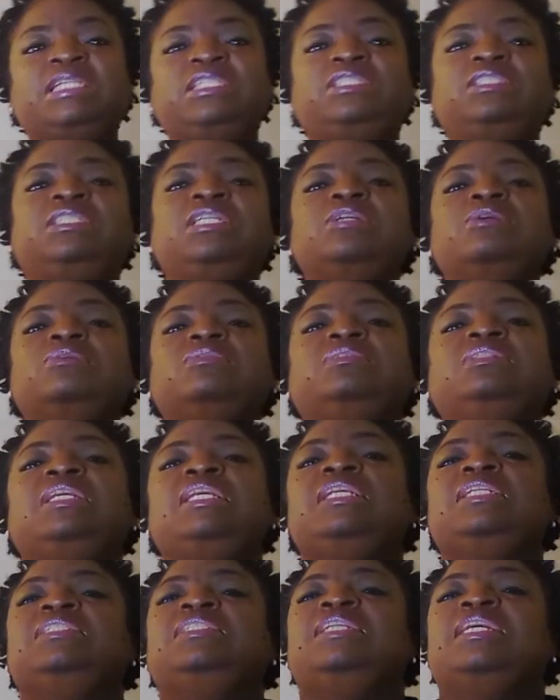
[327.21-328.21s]
it's still
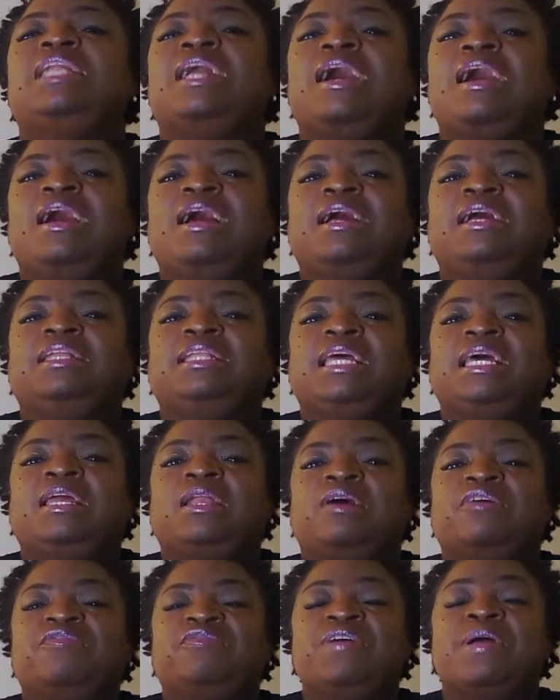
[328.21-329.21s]
things that I
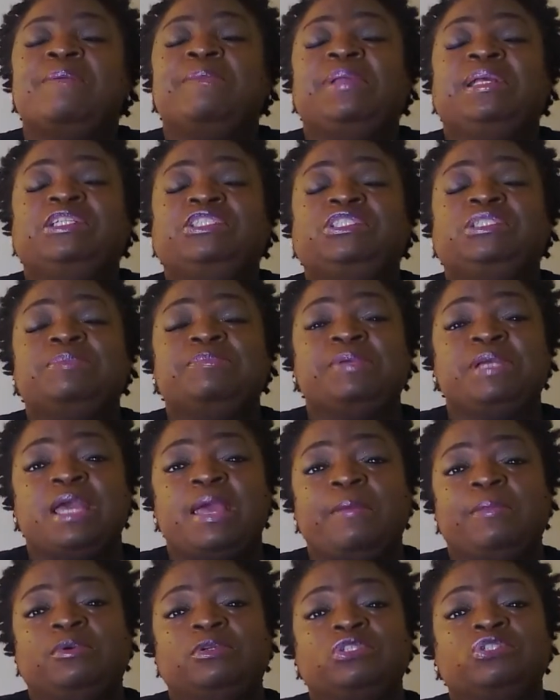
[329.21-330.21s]
that a family should be
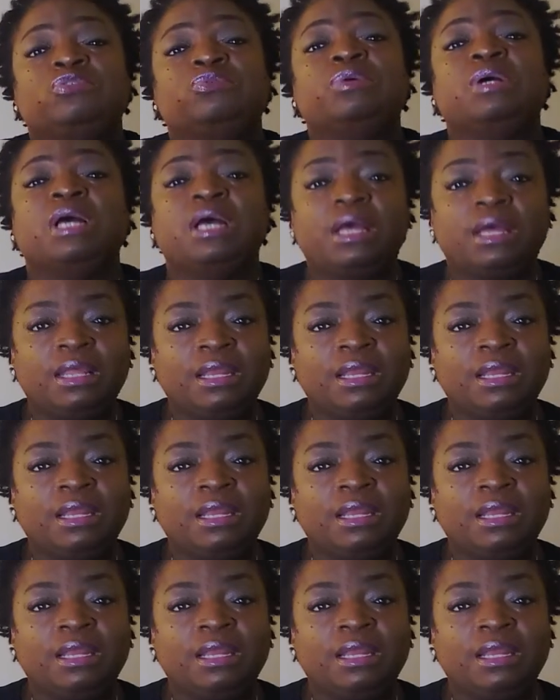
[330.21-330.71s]
able to